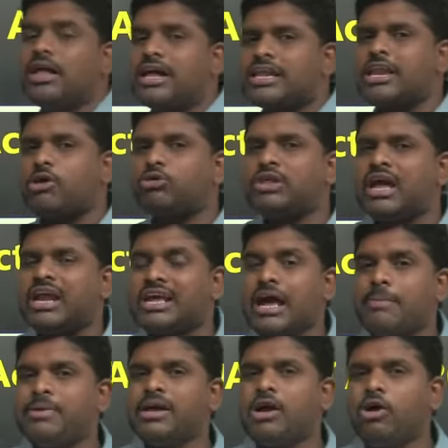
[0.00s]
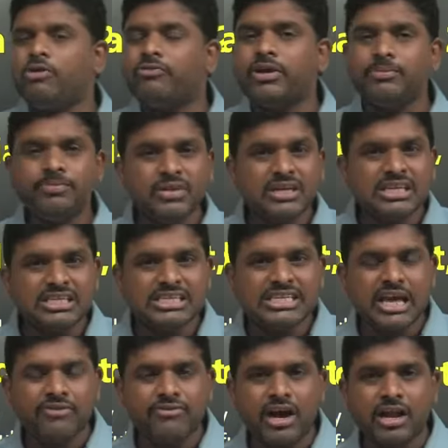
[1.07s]
Now they are coming out from
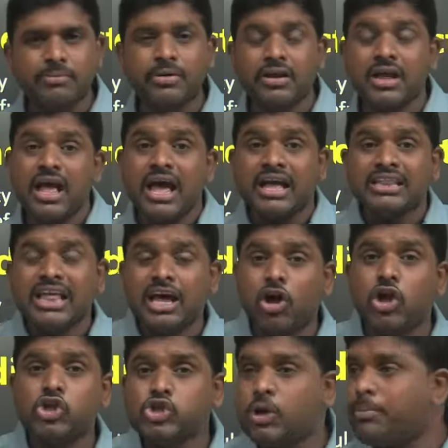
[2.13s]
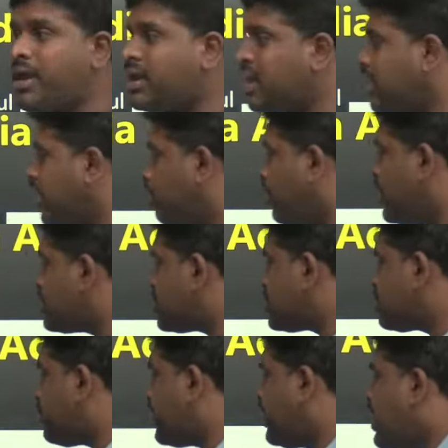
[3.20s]
safe harbor. They are also making
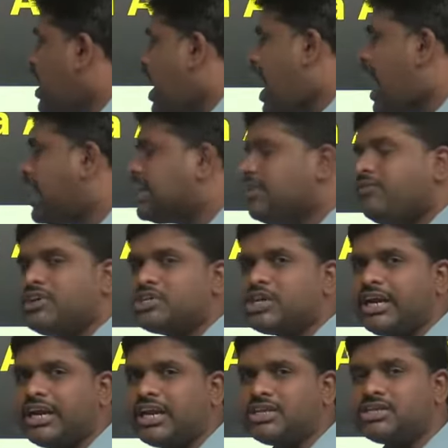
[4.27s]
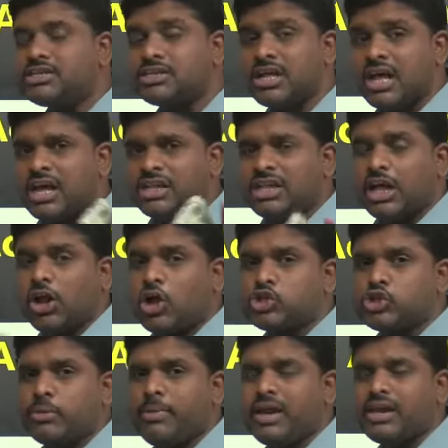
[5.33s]
regulations for artificial intelligence. They are
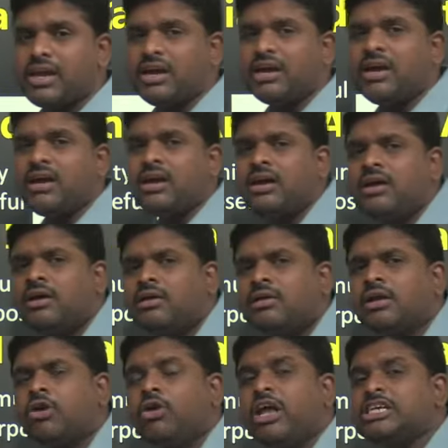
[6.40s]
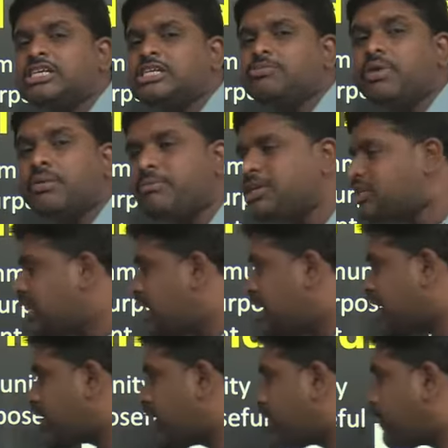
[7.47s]
also making regulations for machine
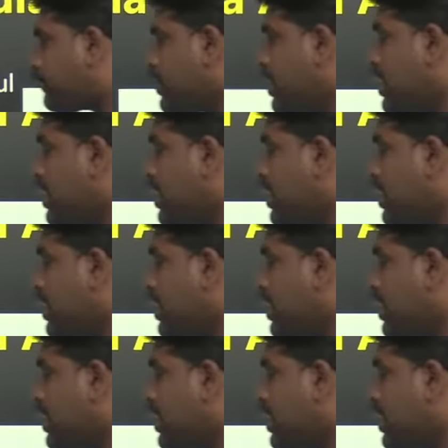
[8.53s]
learning.